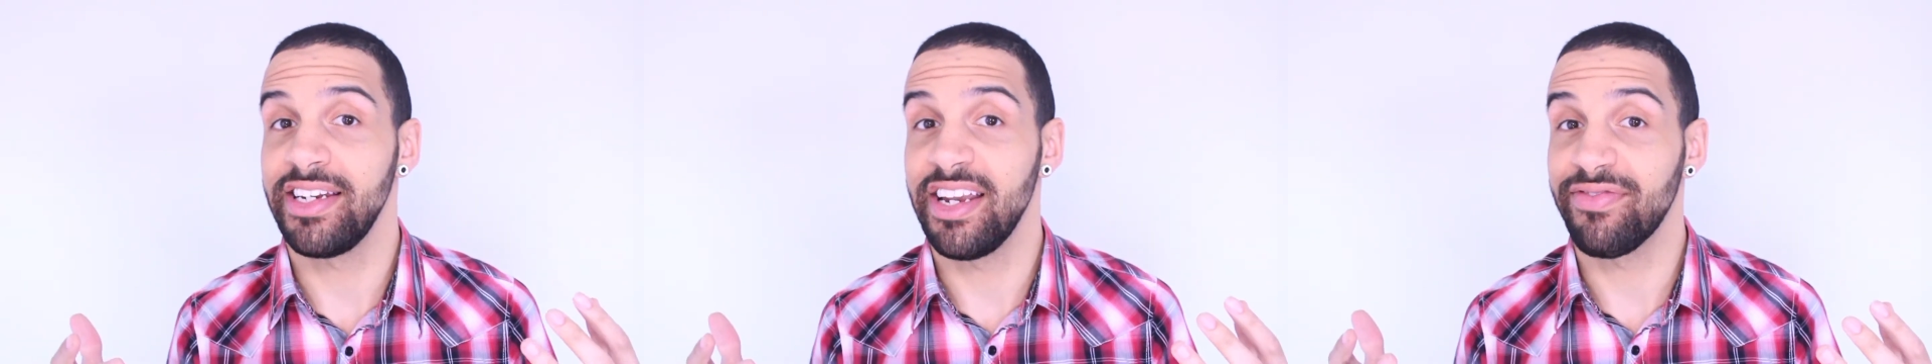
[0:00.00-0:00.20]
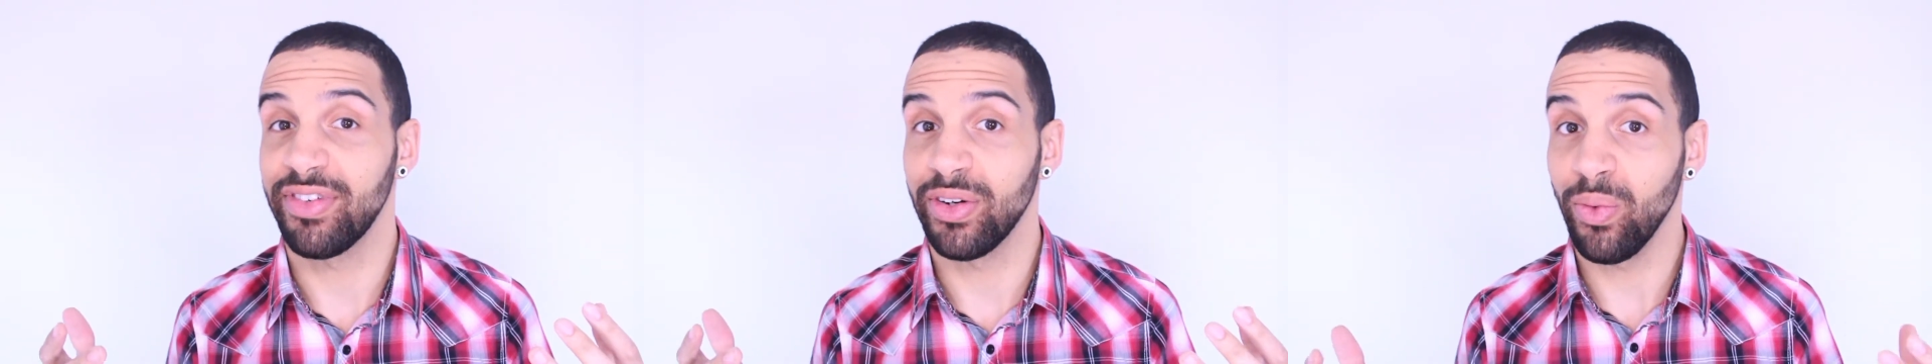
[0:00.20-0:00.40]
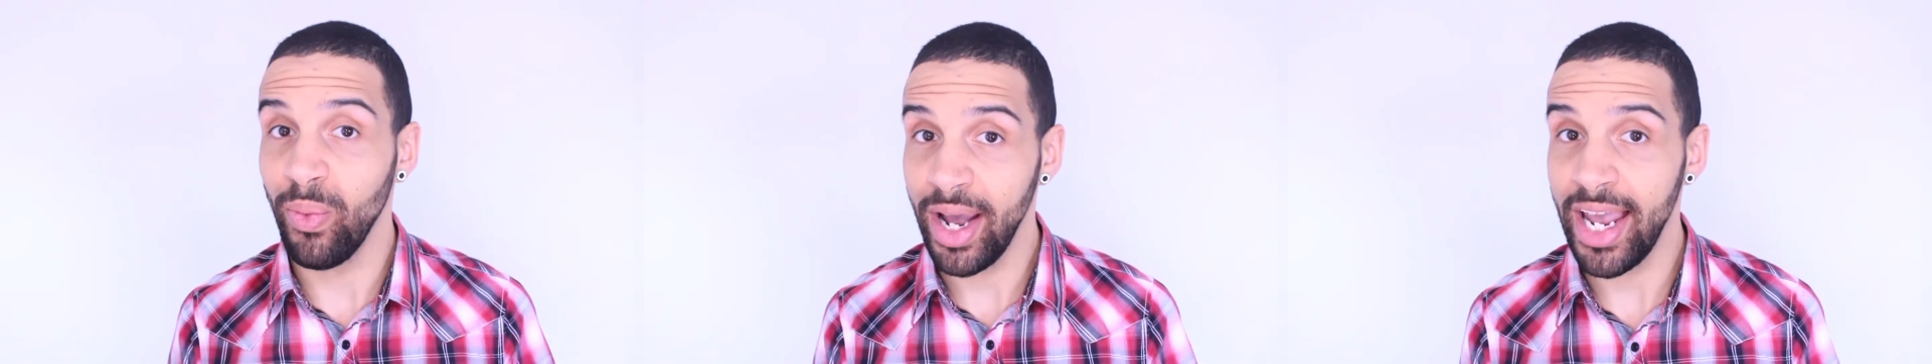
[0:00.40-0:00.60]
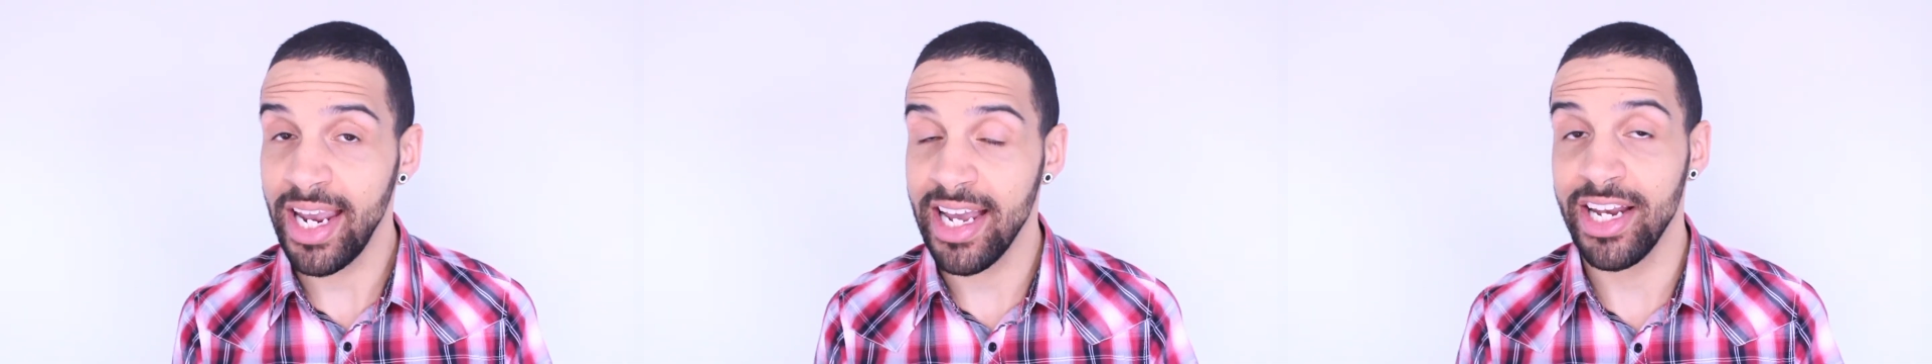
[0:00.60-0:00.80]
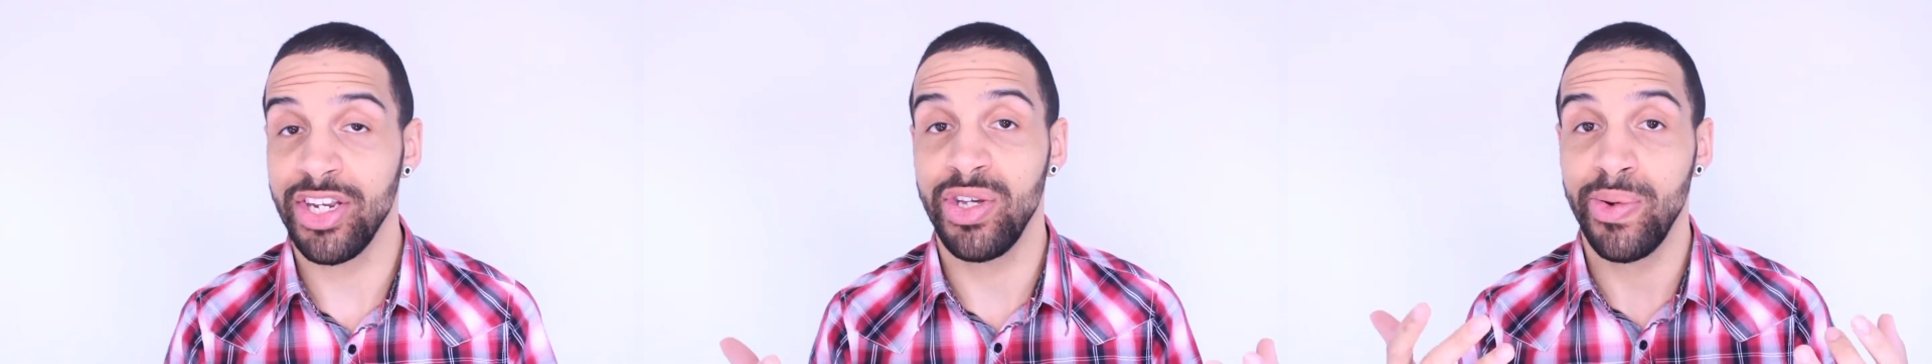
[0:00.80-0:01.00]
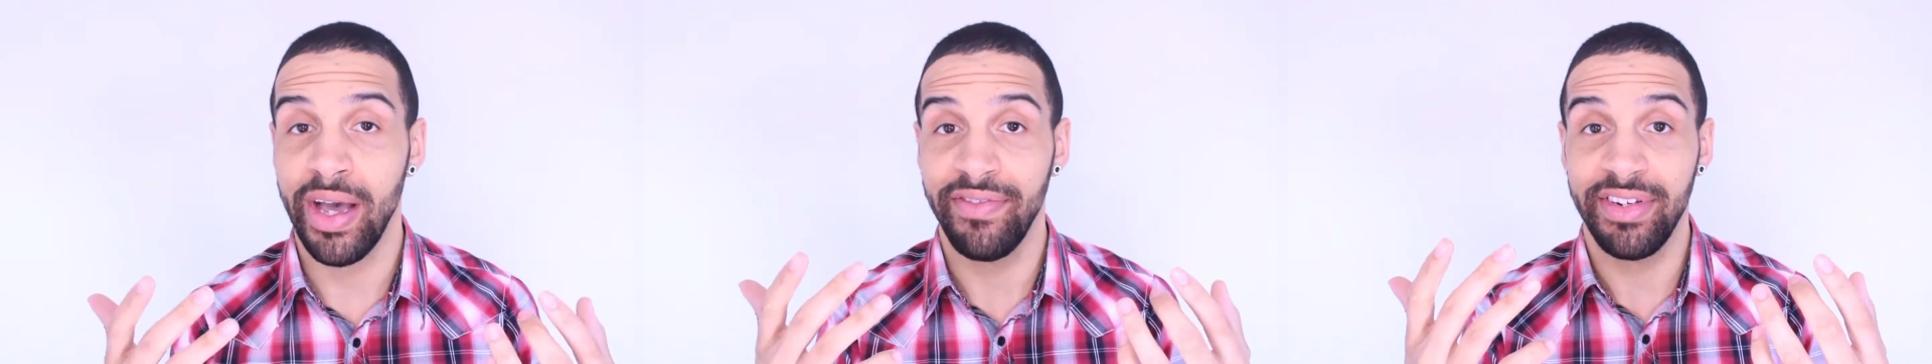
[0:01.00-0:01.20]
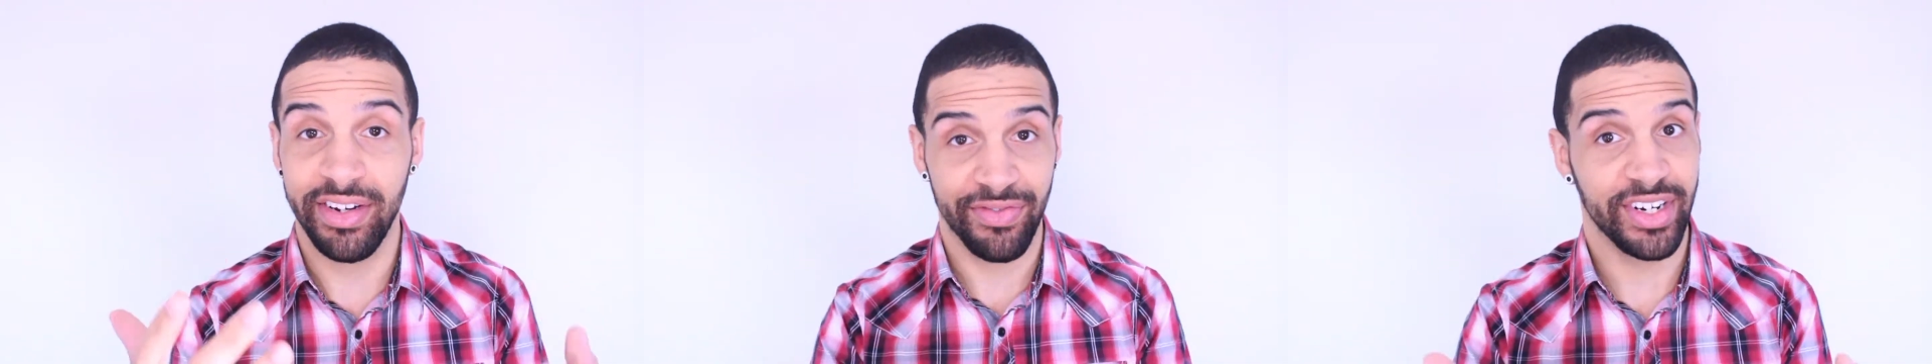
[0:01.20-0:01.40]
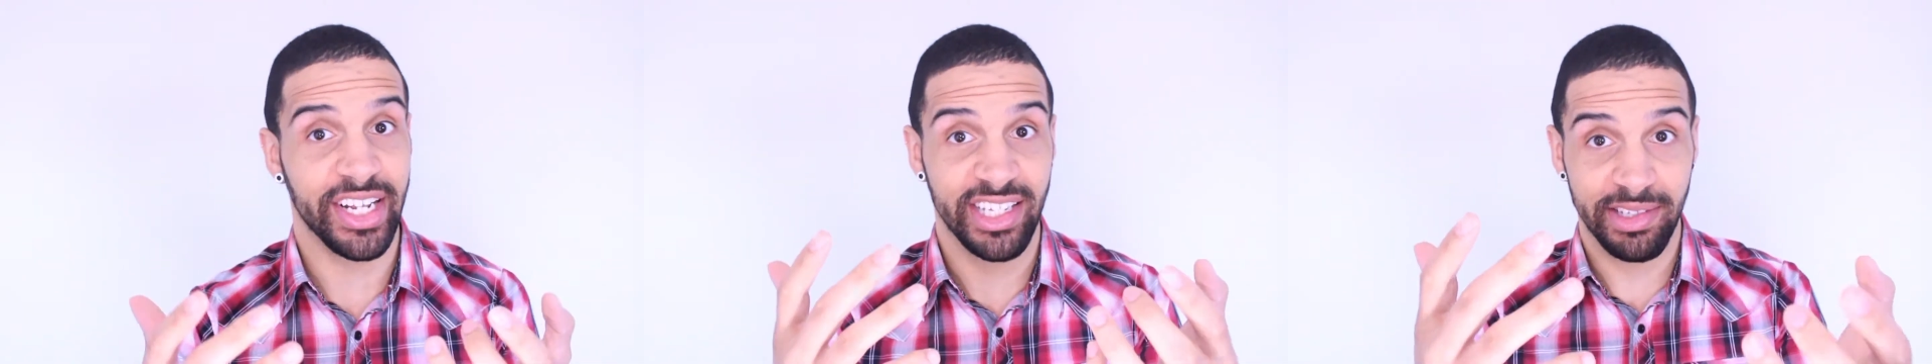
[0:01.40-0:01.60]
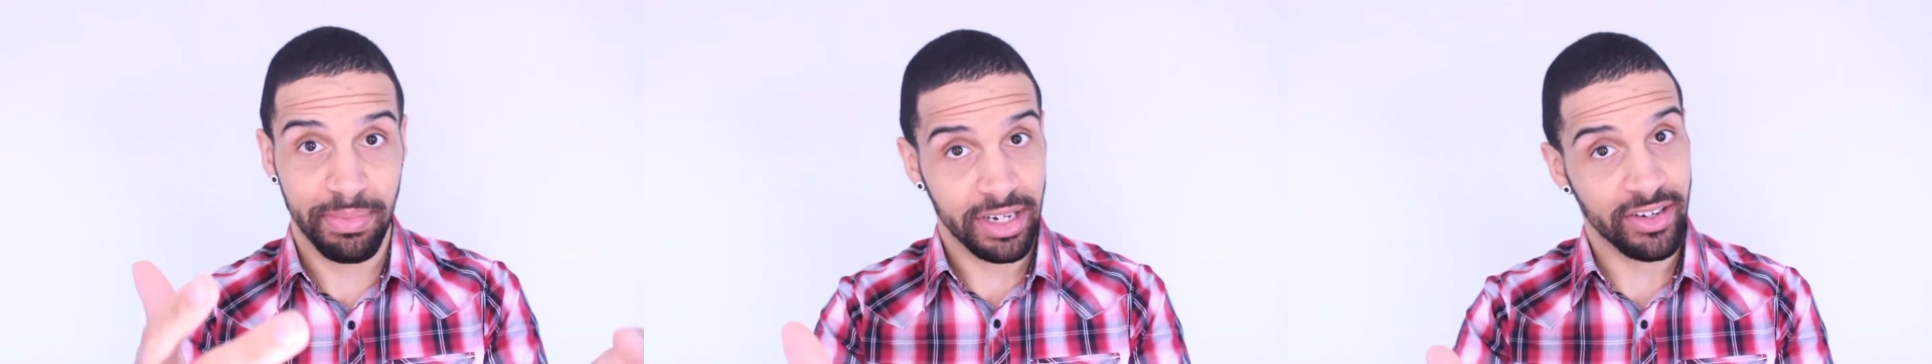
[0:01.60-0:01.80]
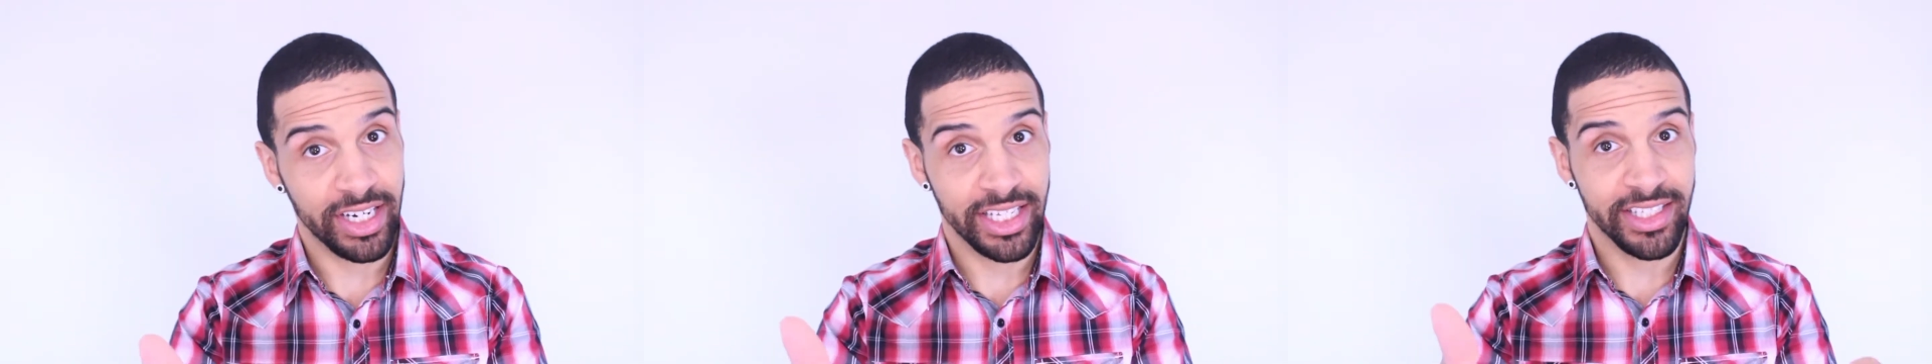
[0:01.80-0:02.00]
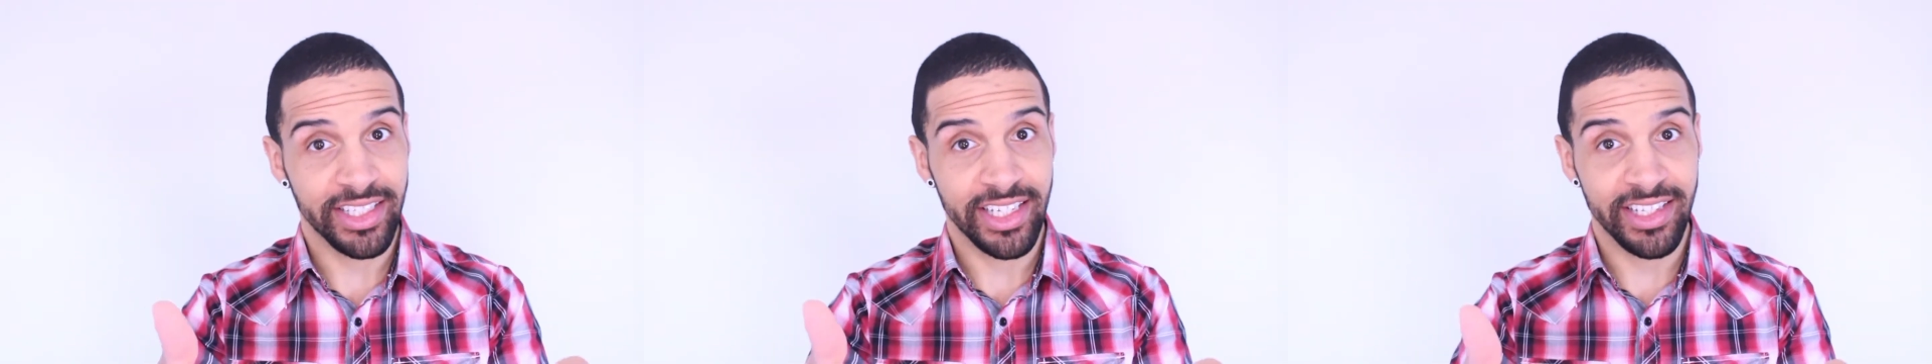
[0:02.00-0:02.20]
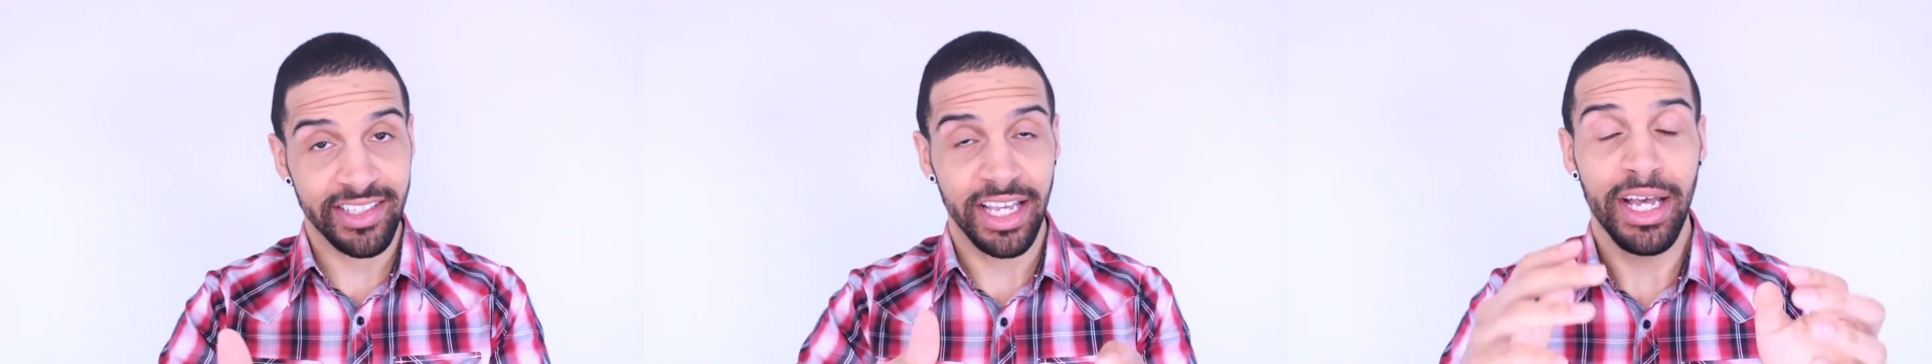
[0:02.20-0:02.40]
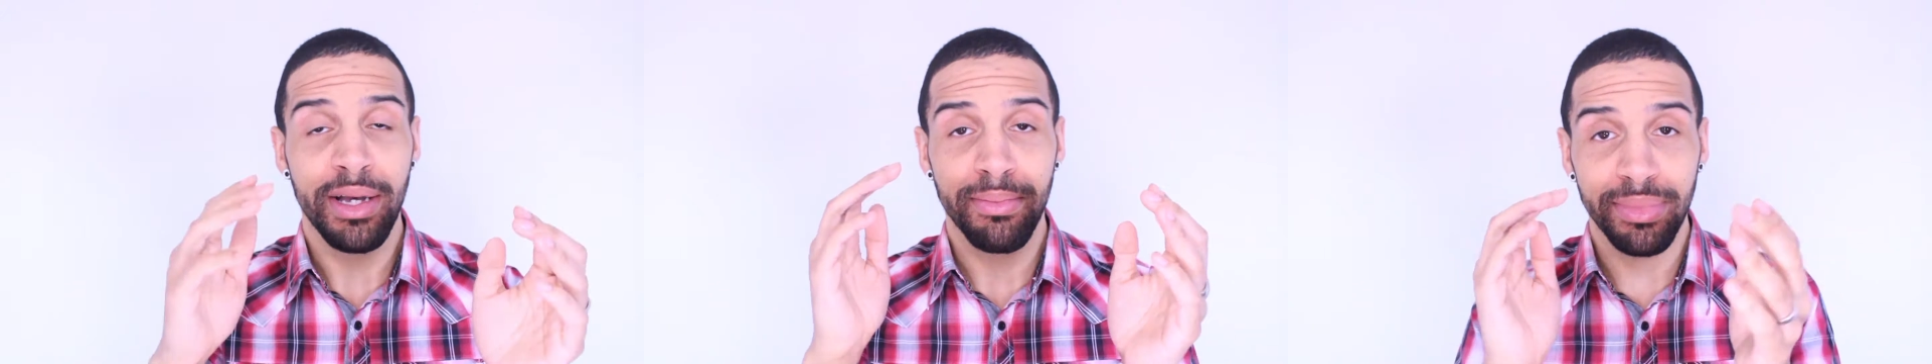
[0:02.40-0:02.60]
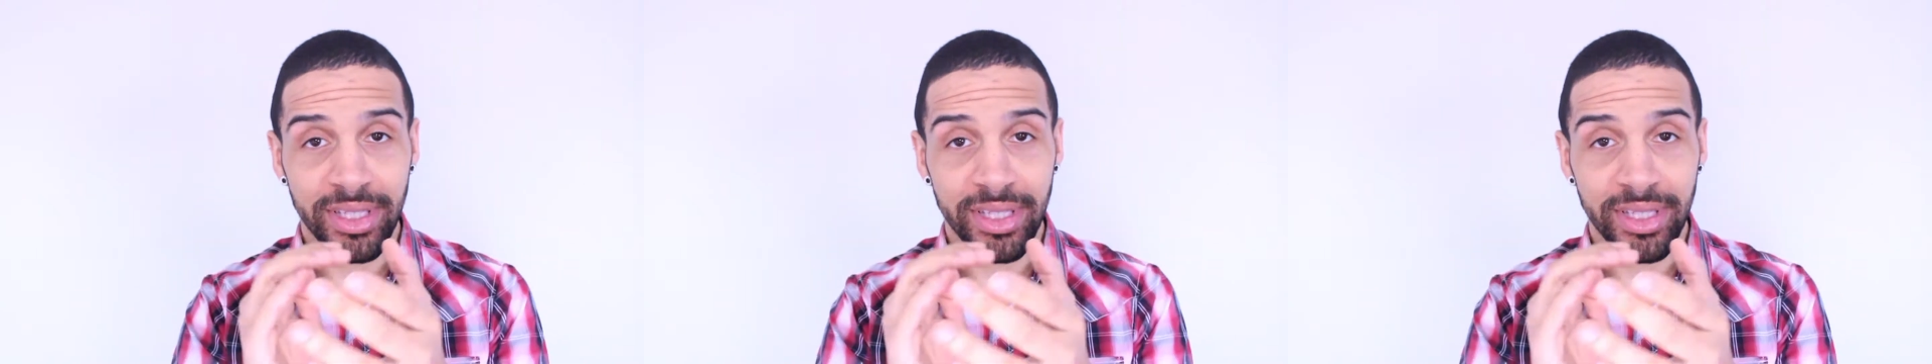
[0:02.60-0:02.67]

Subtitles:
a different way and you have different experiences,